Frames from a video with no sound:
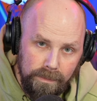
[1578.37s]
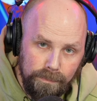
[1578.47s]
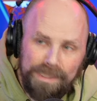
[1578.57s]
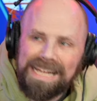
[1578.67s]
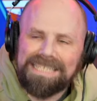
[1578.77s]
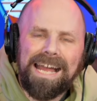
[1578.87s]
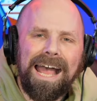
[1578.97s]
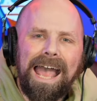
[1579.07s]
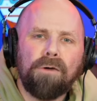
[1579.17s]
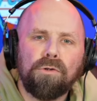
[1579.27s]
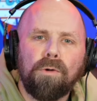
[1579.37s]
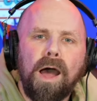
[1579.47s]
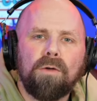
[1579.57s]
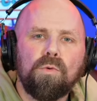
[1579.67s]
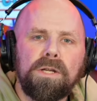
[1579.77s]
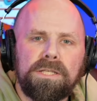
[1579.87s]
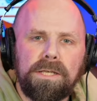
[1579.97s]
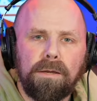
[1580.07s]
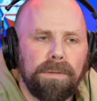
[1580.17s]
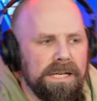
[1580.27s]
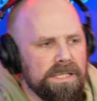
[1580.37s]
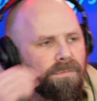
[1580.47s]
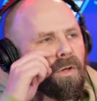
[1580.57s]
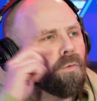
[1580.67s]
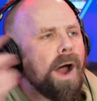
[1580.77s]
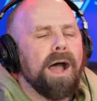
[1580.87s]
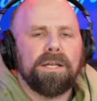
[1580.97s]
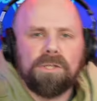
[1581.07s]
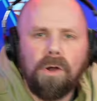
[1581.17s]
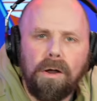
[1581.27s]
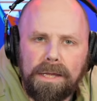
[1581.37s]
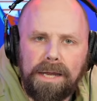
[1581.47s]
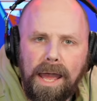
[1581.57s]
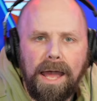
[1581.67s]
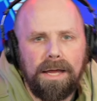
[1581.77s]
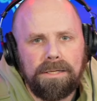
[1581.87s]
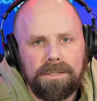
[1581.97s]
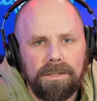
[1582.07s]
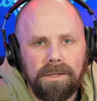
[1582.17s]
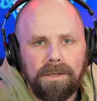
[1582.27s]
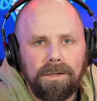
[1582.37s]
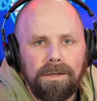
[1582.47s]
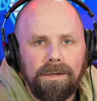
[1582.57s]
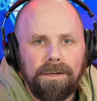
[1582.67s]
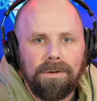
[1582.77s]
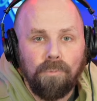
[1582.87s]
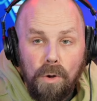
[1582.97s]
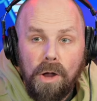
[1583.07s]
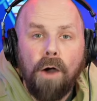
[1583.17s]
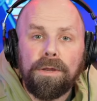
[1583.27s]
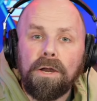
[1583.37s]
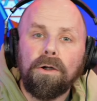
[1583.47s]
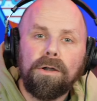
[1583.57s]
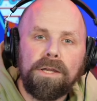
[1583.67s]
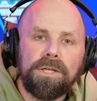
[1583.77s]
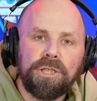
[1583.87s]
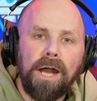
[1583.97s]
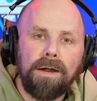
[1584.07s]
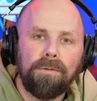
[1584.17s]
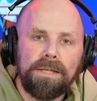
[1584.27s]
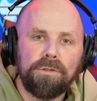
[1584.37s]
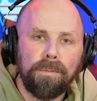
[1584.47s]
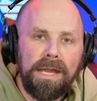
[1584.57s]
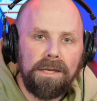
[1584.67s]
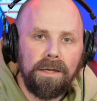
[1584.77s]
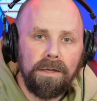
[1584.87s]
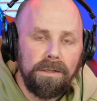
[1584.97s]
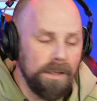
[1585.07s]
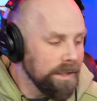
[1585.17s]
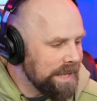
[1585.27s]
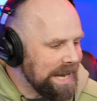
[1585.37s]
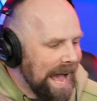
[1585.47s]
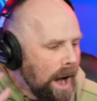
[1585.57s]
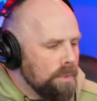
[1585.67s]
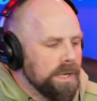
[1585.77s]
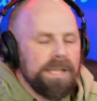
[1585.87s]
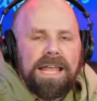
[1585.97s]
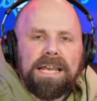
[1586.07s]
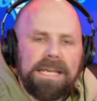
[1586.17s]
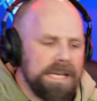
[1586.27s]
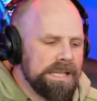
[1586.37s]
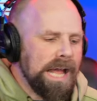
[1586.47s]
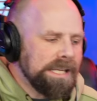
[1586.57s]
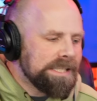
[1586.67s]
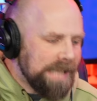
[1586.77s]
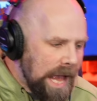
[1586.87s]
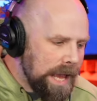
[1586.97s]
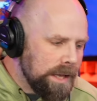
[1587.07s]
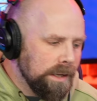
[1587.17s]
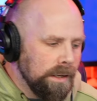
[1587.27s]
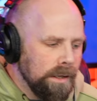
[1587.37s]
But that's not how The Rock would see it. Because if The Rock saw it as, well, Cody earned his shot at WrestleMania, then how could then he then say